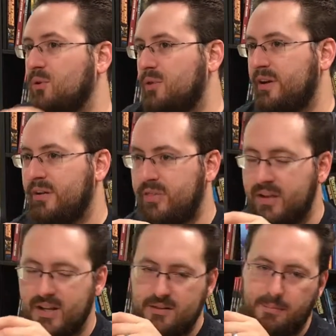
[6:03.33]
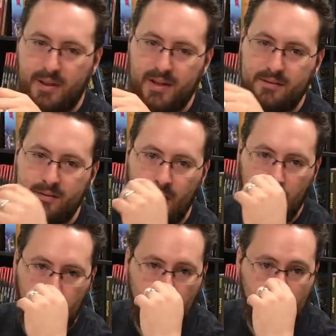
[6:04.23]
you're there at the next place.
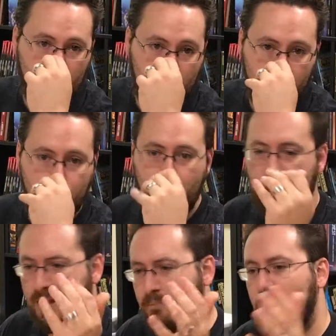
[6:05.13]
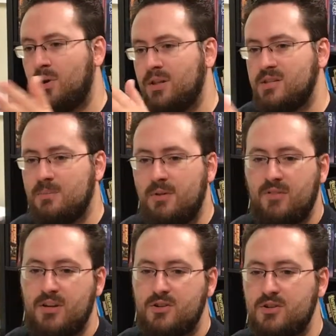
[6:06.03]
Or you try and put in some
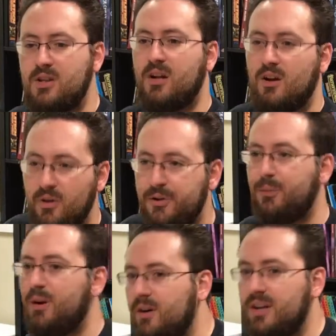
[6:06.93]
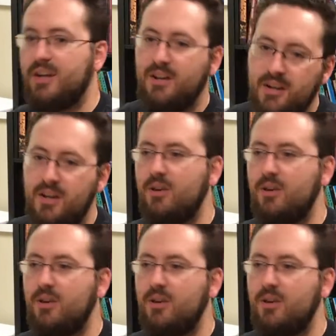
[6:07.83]
adventures like, oh, you're walking,